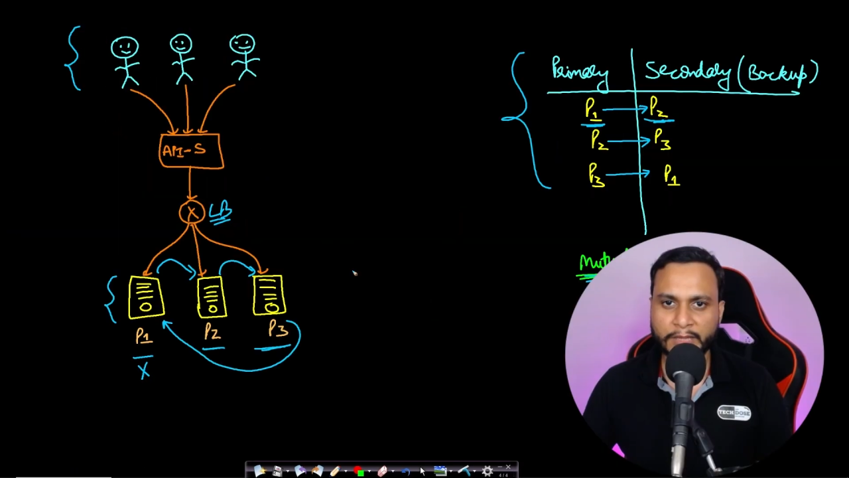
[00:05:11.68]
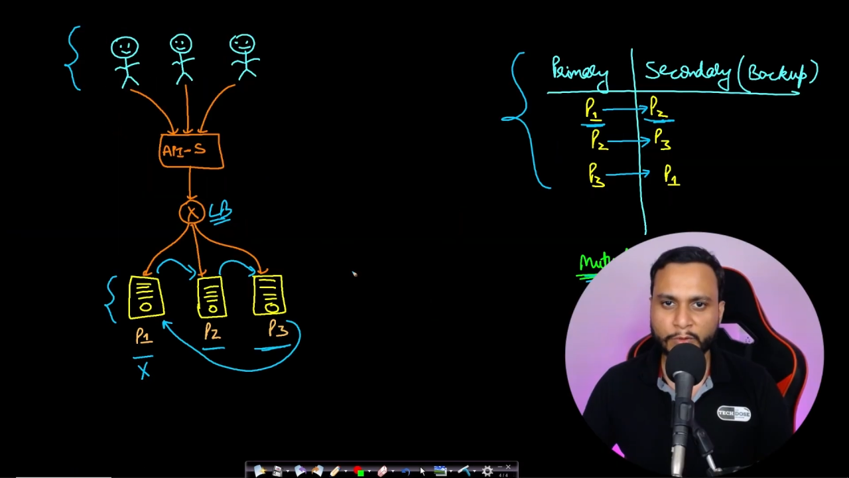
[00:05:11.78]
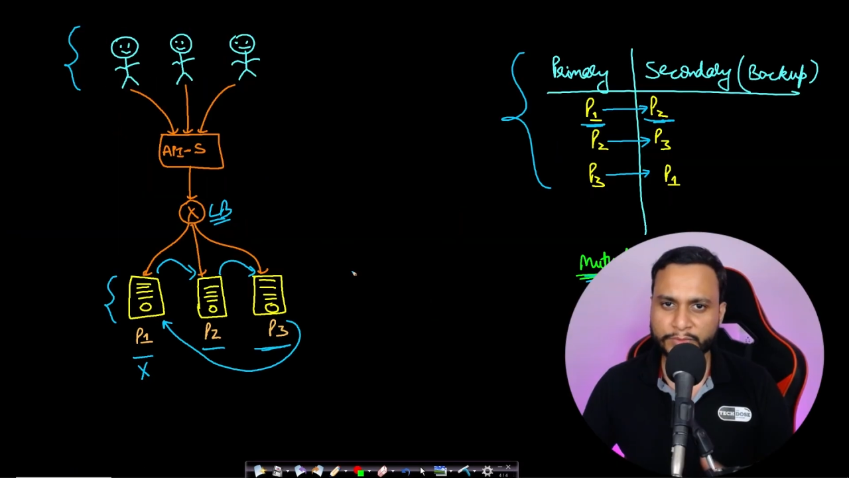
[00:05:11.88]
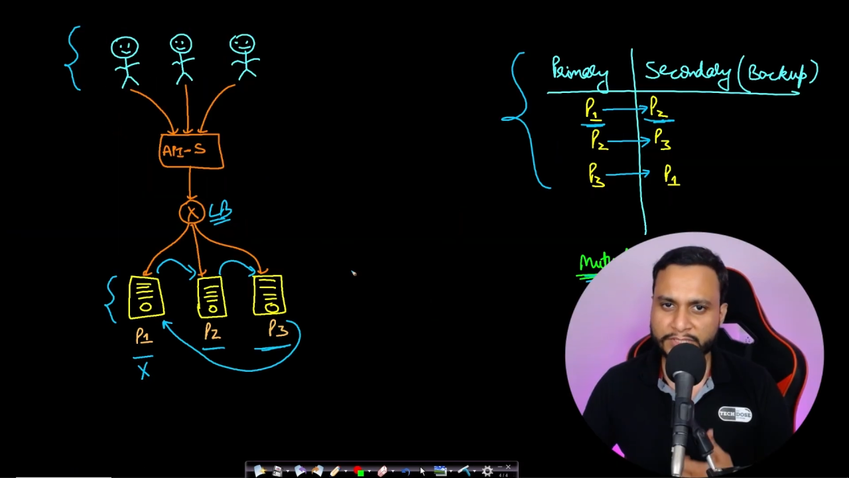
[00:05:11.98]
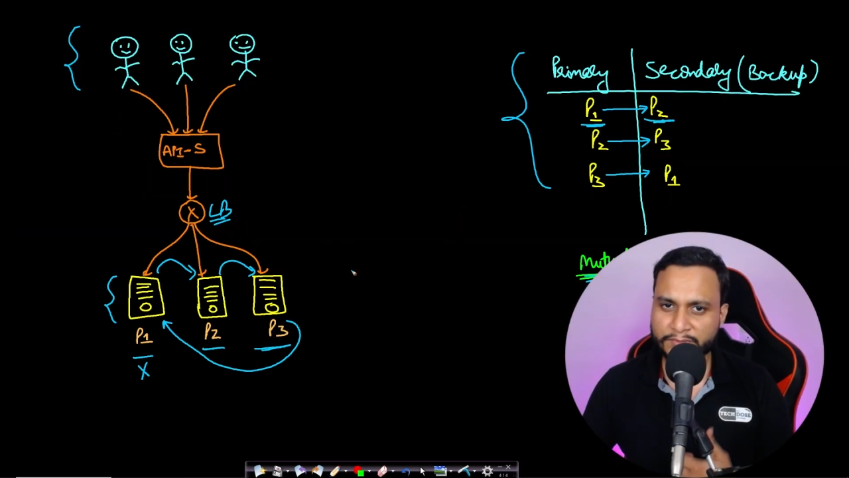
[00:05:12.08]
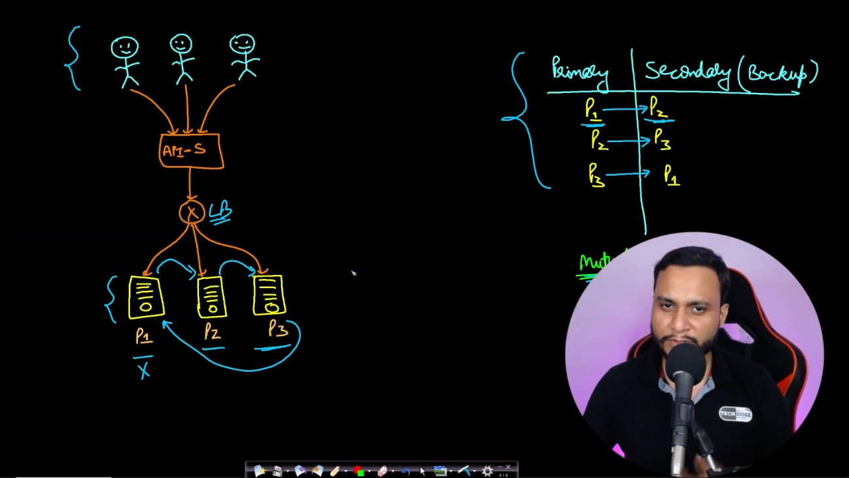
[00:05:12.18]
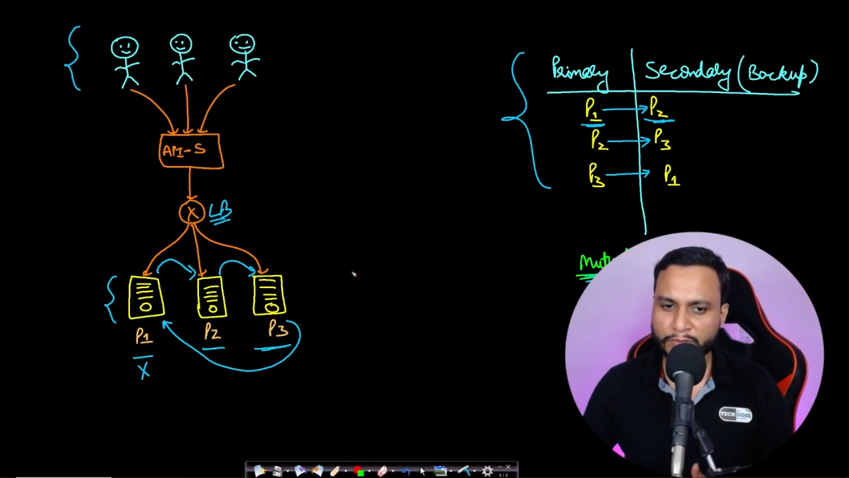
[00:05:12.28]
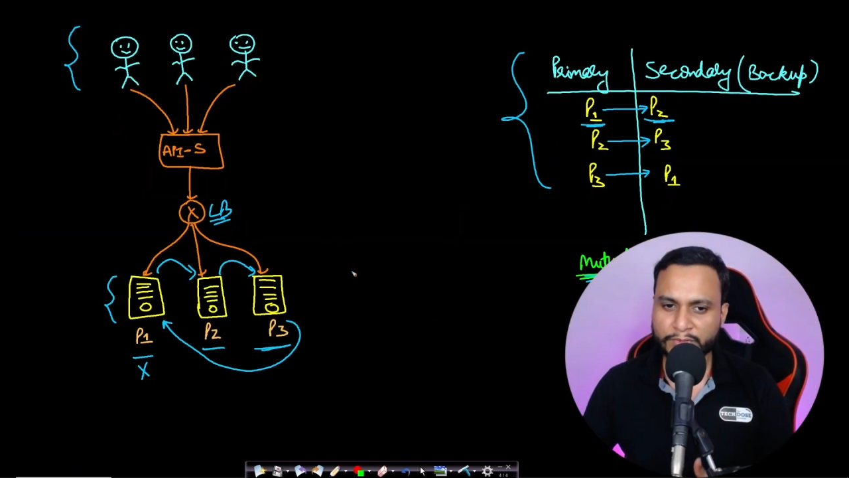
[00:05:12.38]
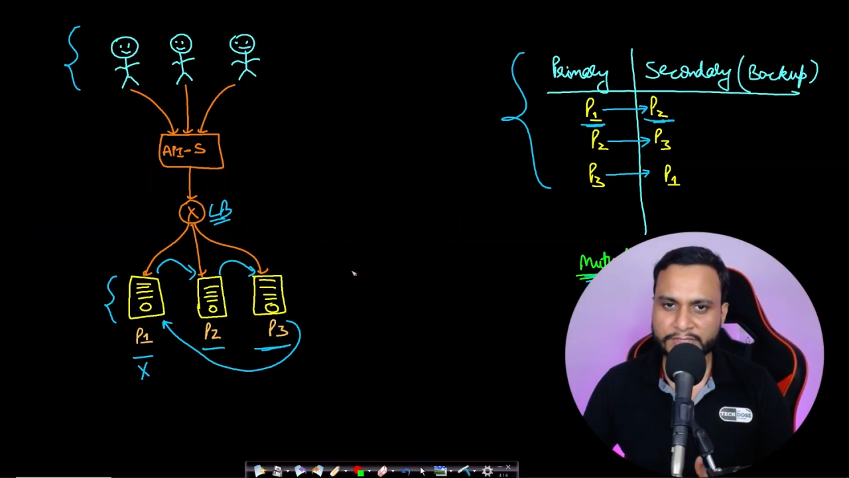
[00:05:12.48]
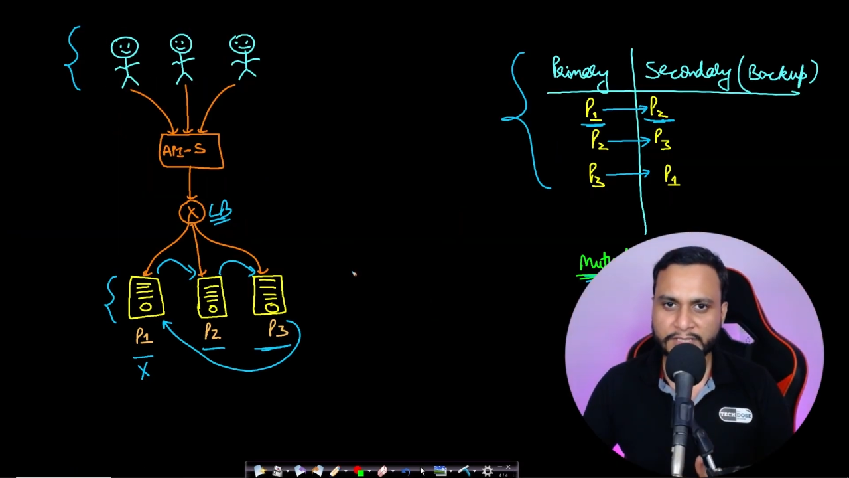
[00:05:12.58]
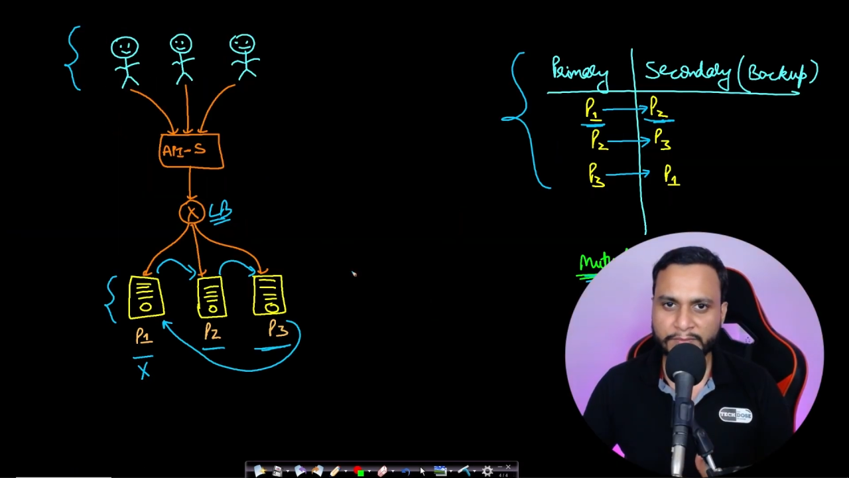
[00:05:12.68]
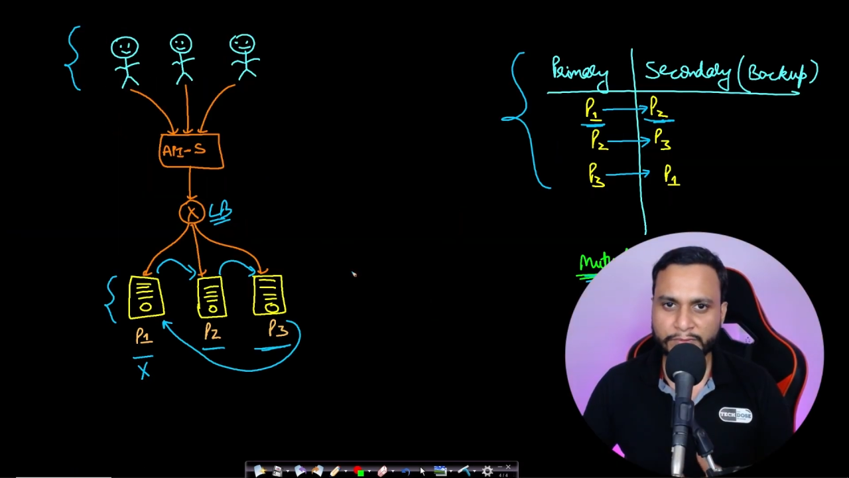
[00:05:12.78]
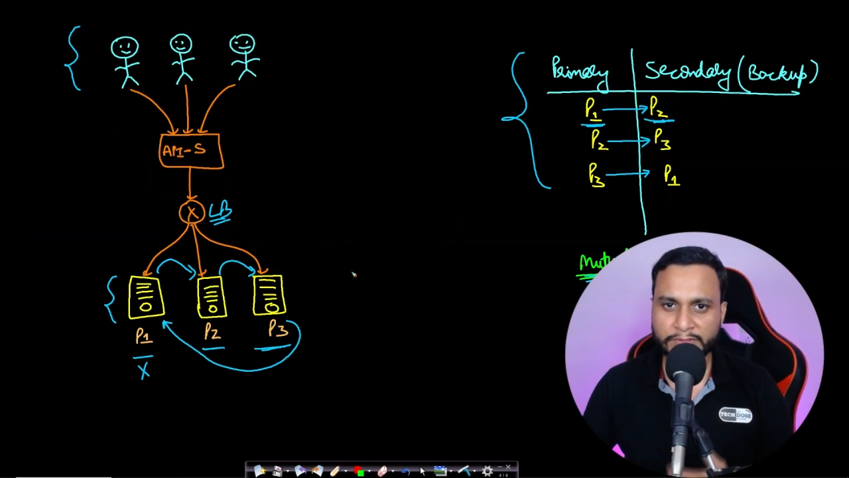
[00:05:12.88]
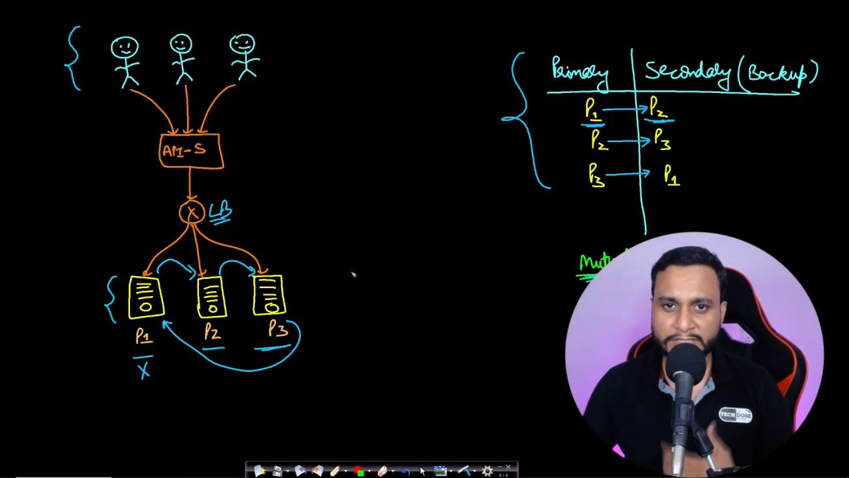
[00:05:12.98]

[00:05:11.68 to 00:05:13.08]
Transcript: I hope this video was helpful.